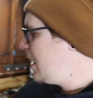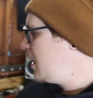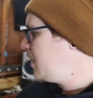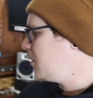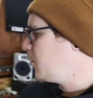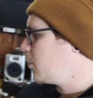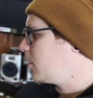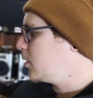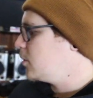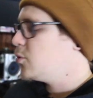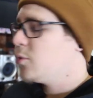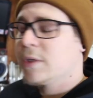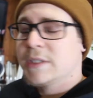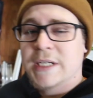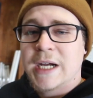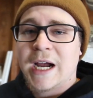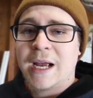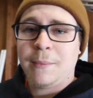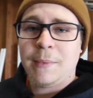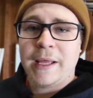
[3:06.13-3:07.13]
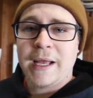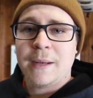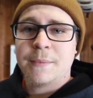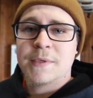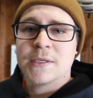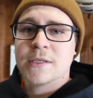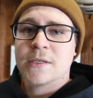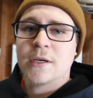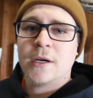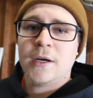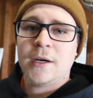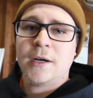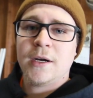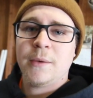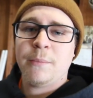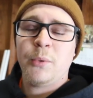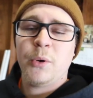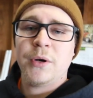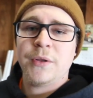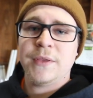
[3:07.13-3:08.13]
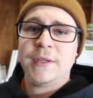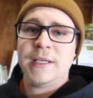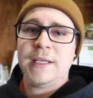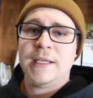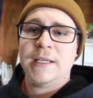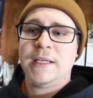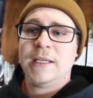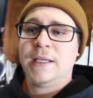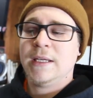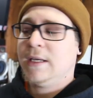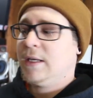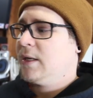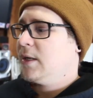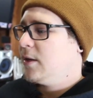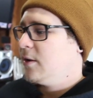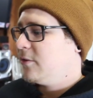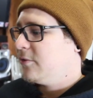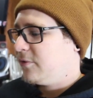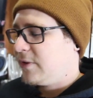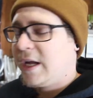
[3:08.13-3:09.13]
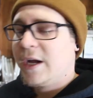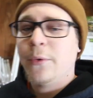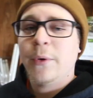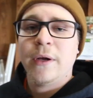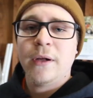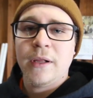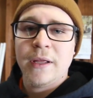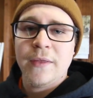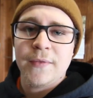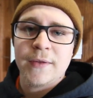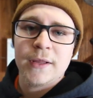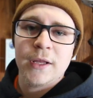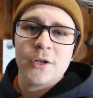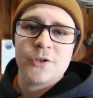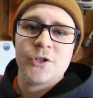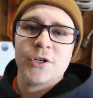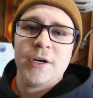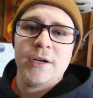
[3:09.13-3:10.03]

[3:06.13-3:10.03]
And then we're gonna do a time lapse putting the flywheel and the clutch